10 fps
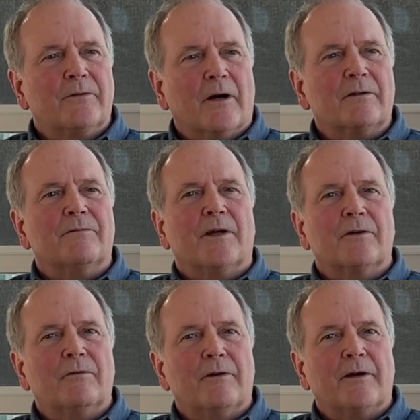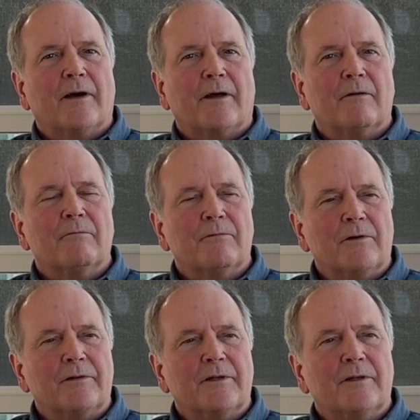Dr. Vanderkooy had a
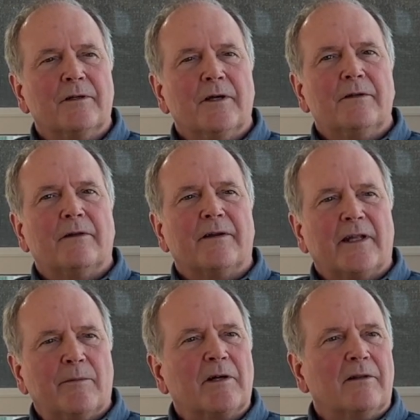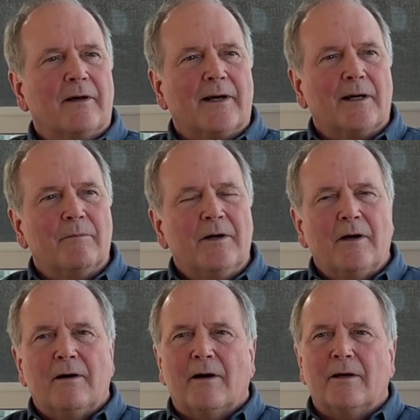really dynamic lab. I